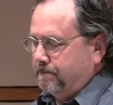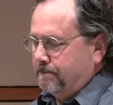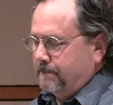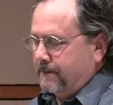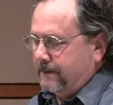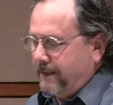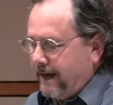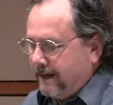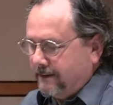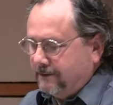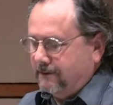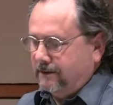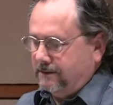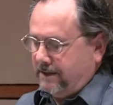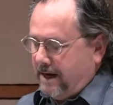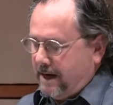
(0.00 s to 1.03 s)
That is
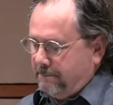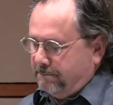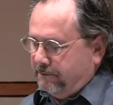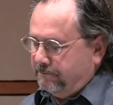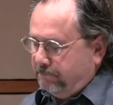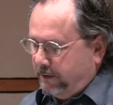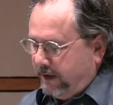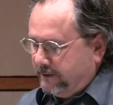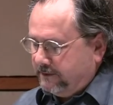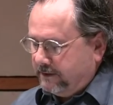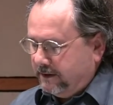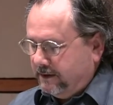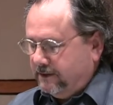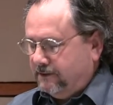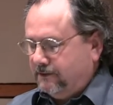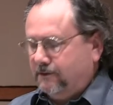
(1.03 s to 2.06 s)
the type of
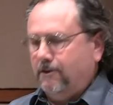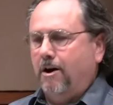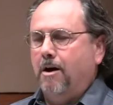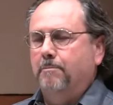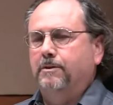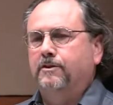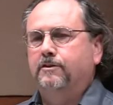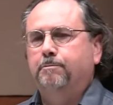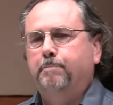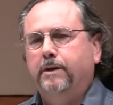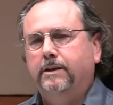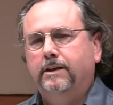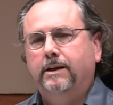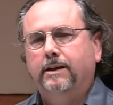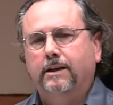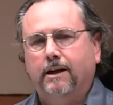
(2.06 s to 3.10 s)
blessing this psalm is
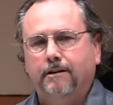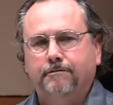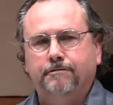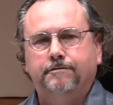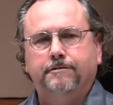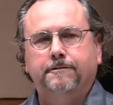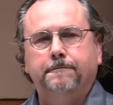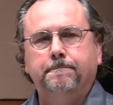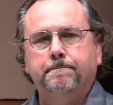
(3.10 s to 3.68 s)
speaking of.